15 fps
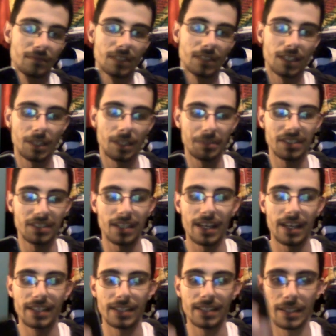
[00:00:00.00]
clippy
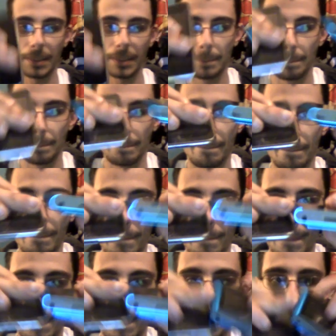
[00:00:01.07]
size here.
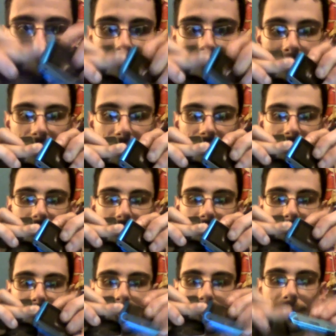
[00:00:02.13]
Let me,
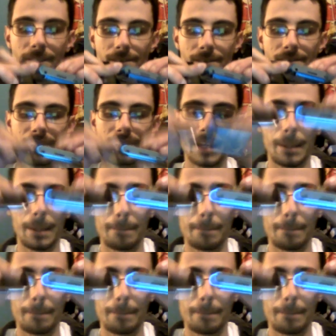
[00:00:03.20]
yeah.